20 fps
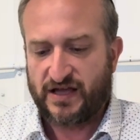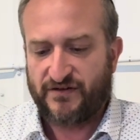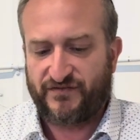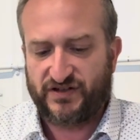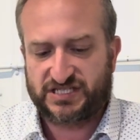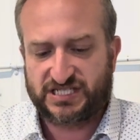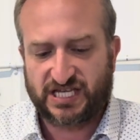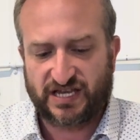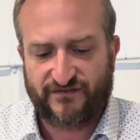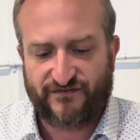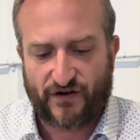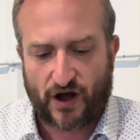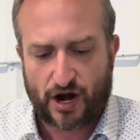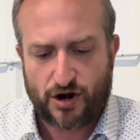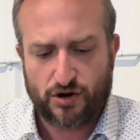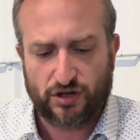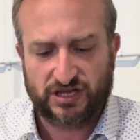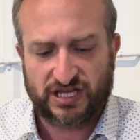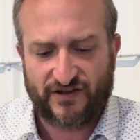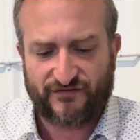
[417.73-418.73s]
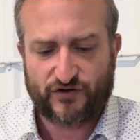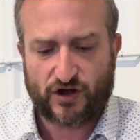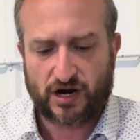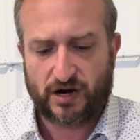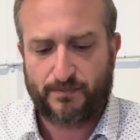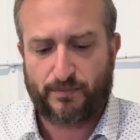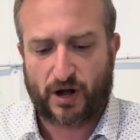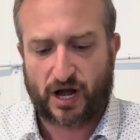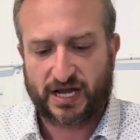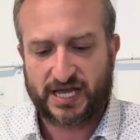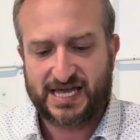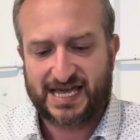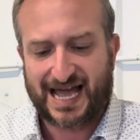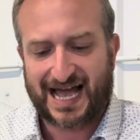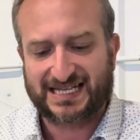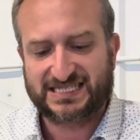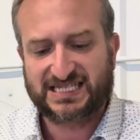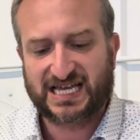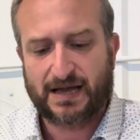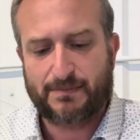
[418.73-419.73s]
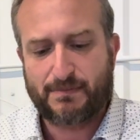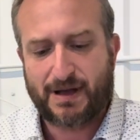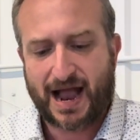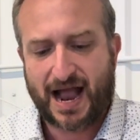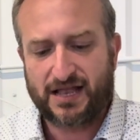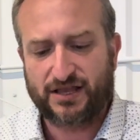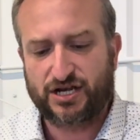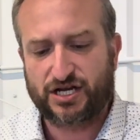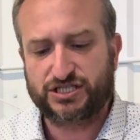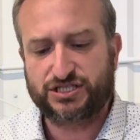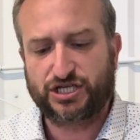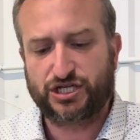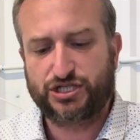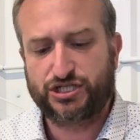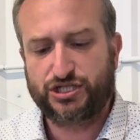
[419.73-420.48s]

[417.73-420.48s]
V'tzivanu livcher ba, he has commanded us to